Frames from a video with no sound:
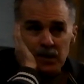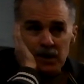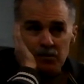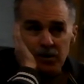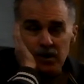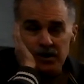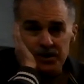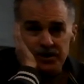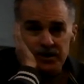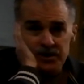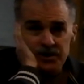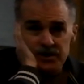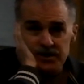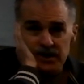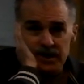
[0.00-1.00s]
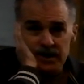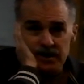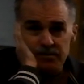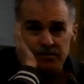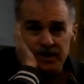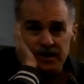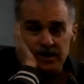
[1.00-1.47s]
politicians like
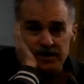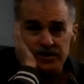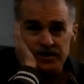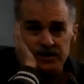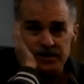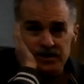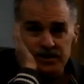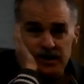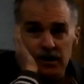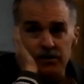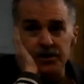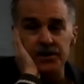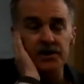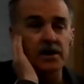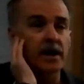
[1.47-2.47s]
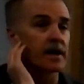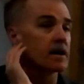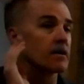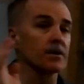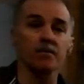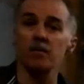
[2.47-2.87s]
it because it's out of sight, out of